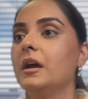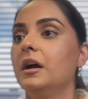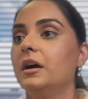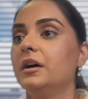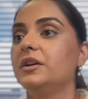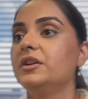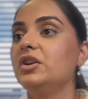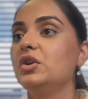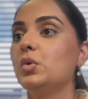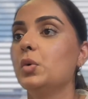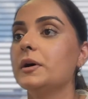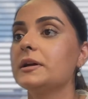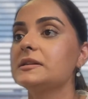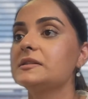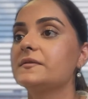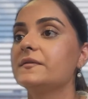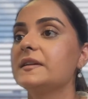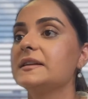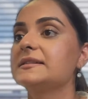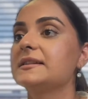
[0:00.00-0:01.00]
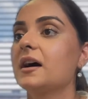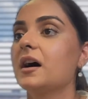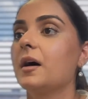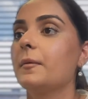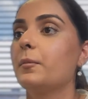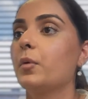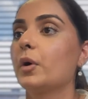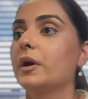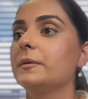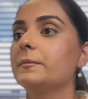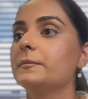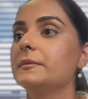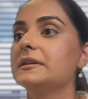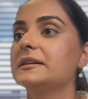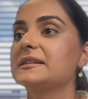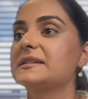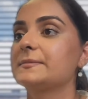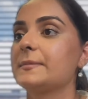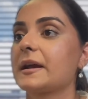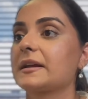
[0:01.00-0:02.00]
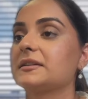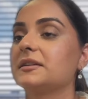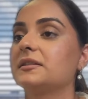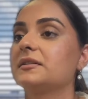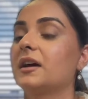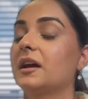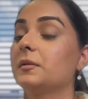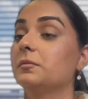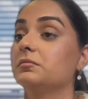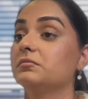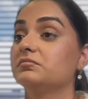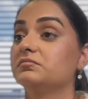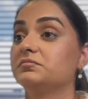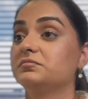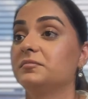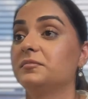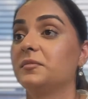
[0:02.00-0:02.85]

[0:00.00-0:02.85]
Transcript: US visa appointment expected time,